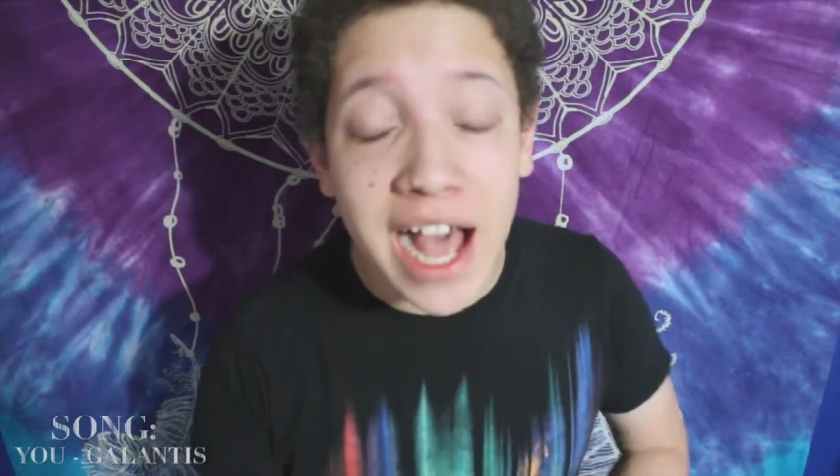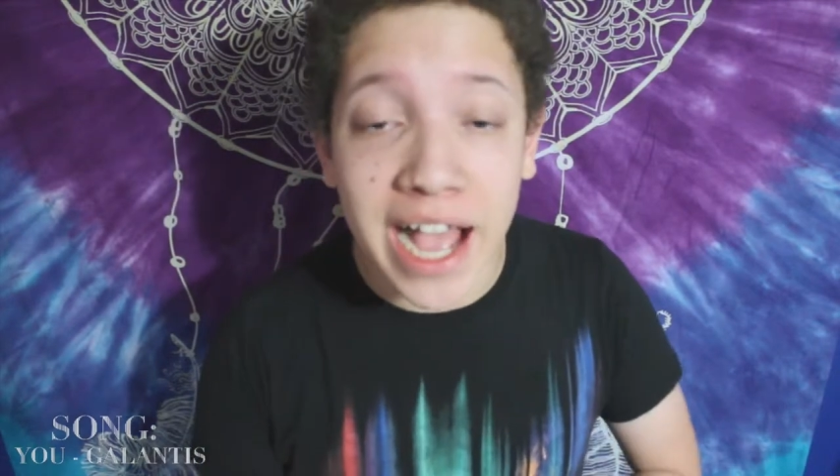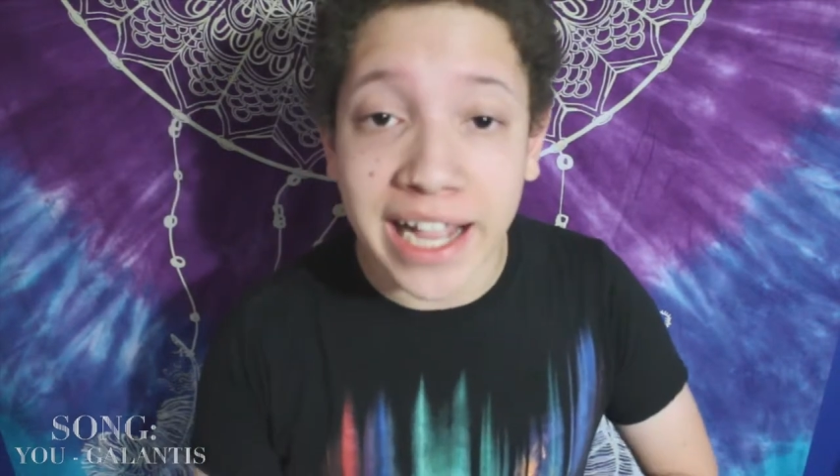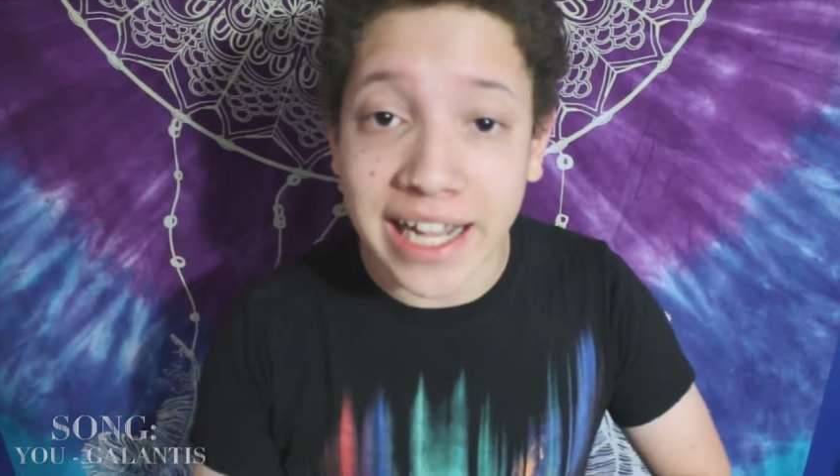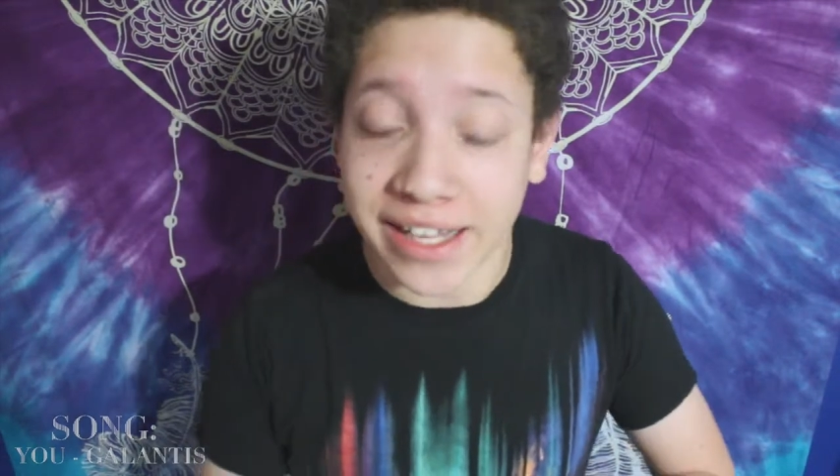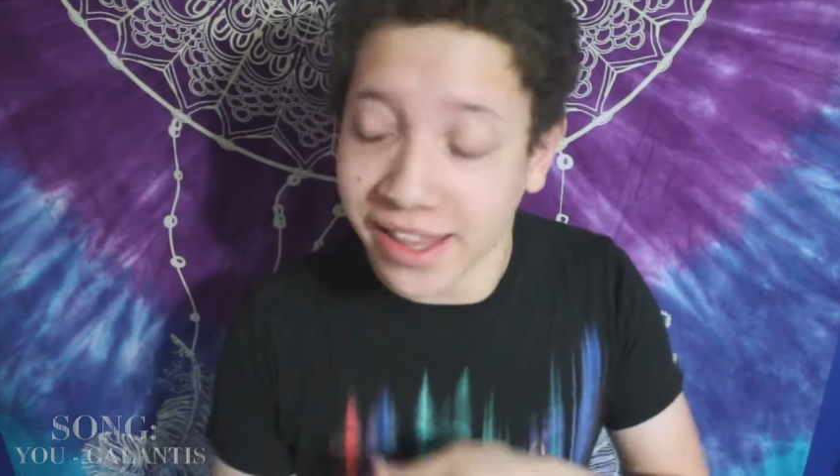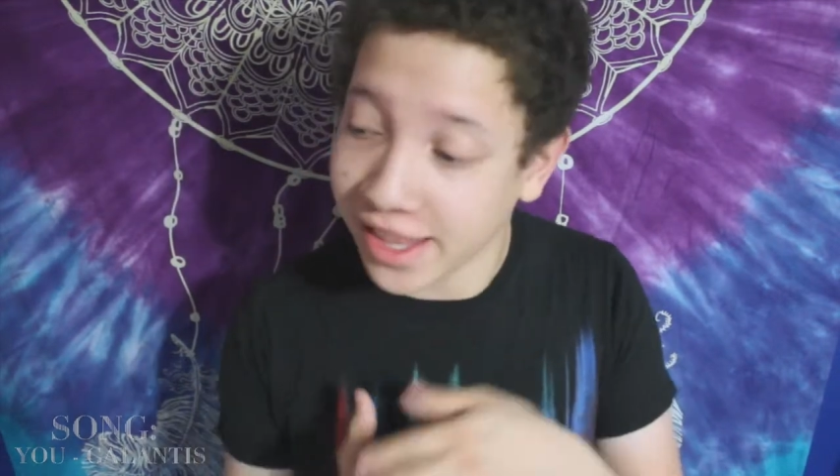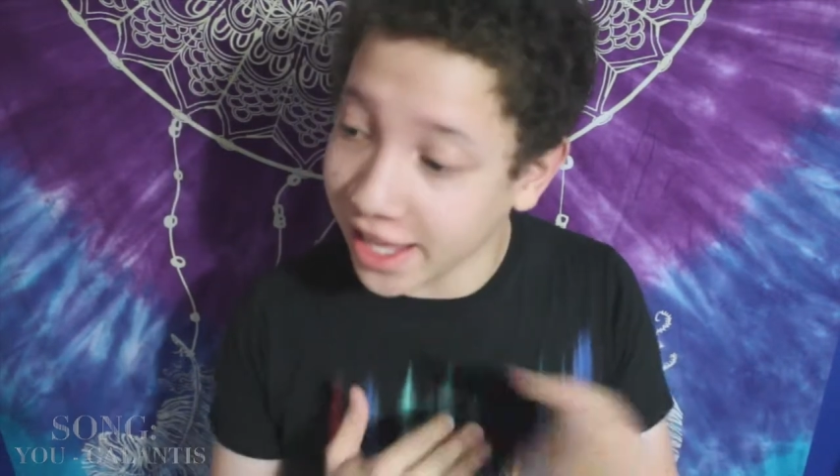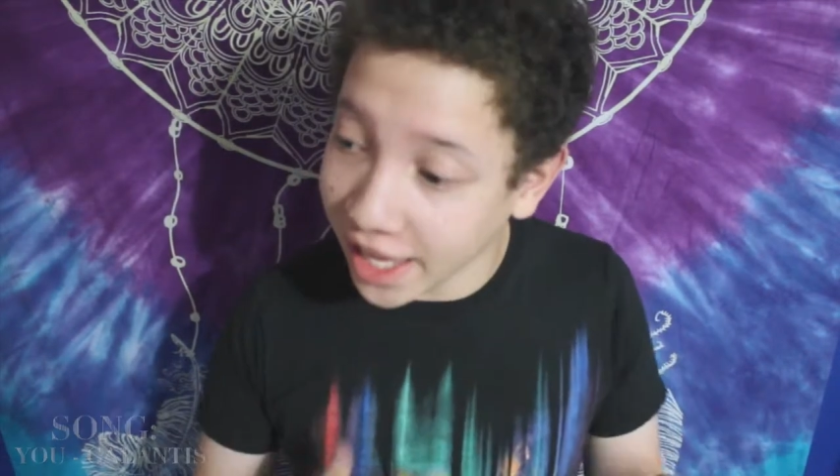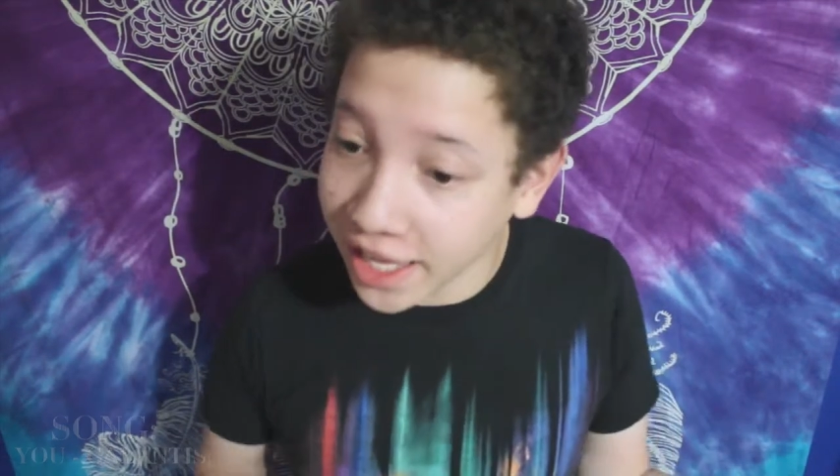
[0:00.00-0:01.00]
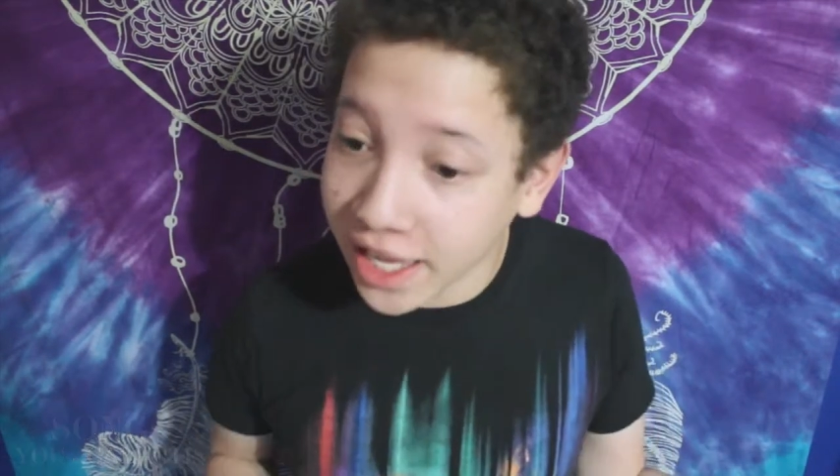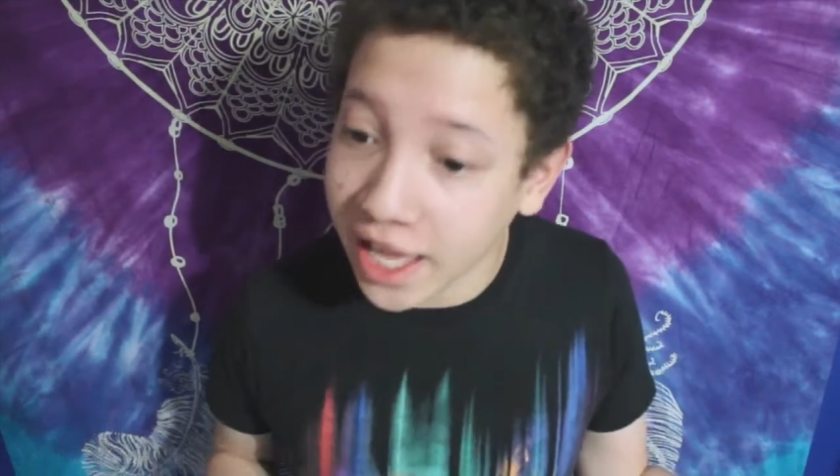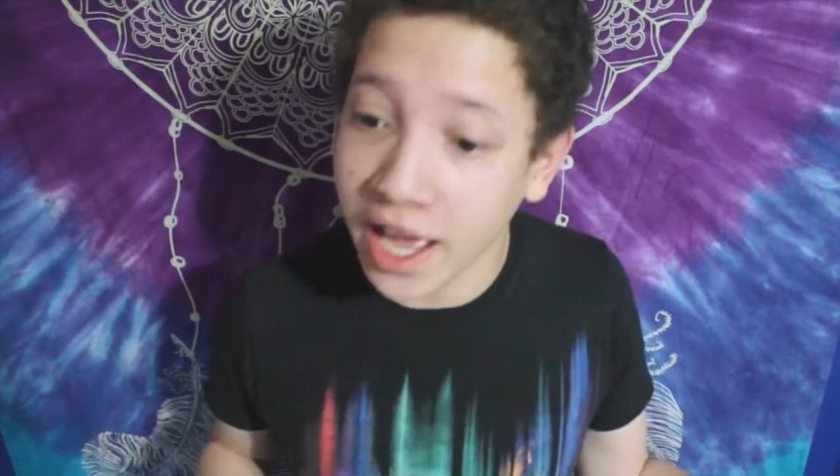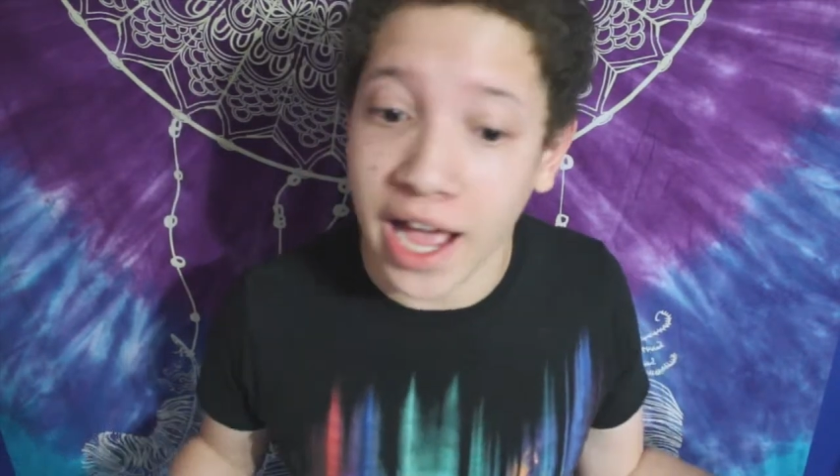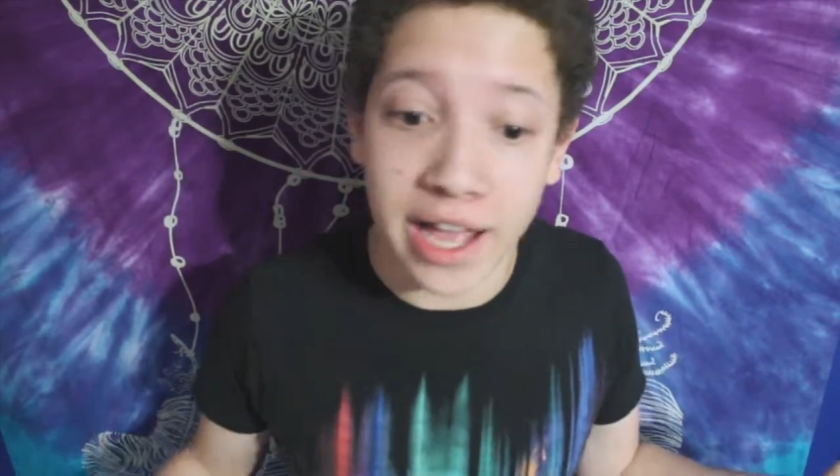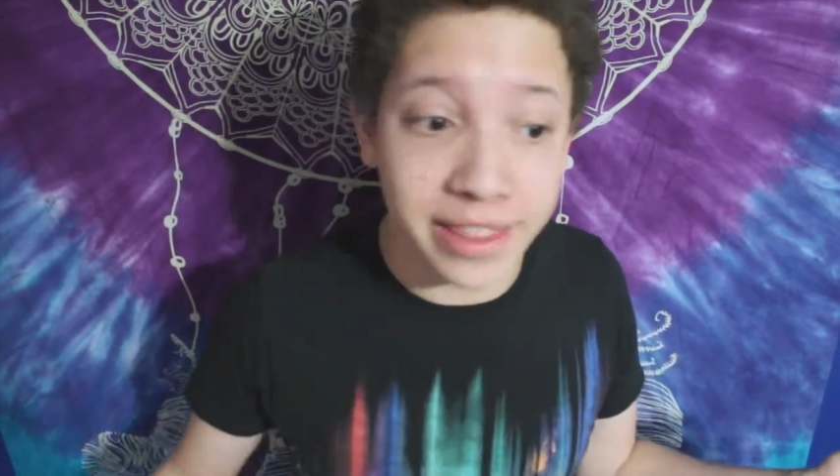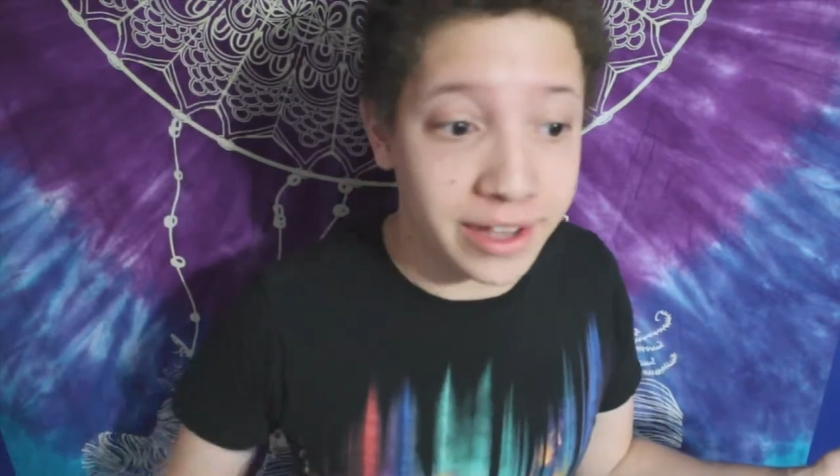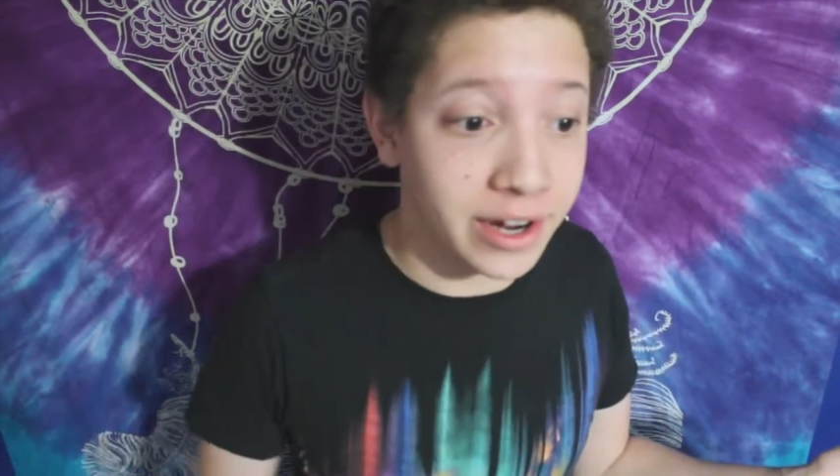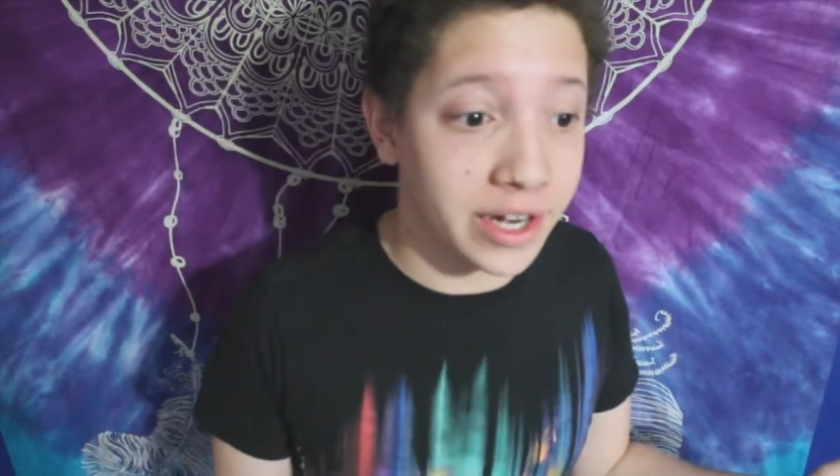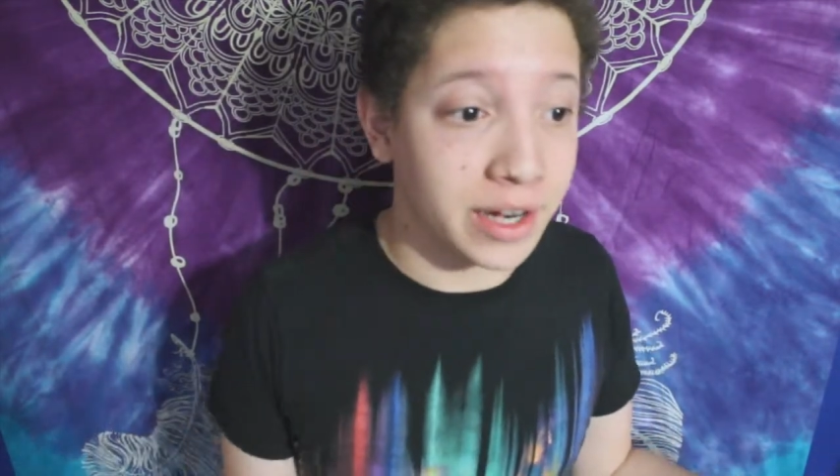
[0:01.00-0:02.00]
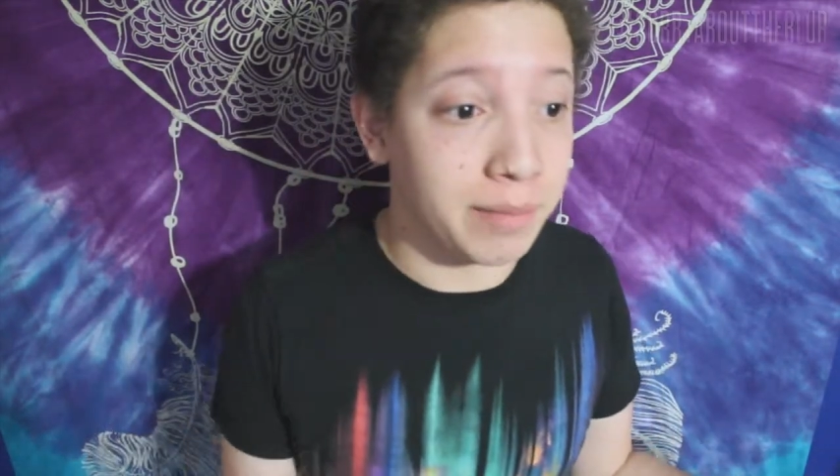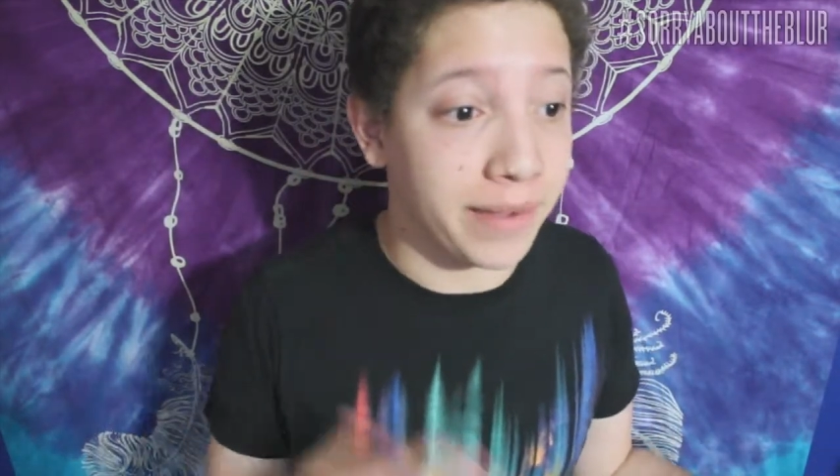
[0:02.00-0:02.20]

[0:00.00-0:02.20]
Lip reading: I got sick. I started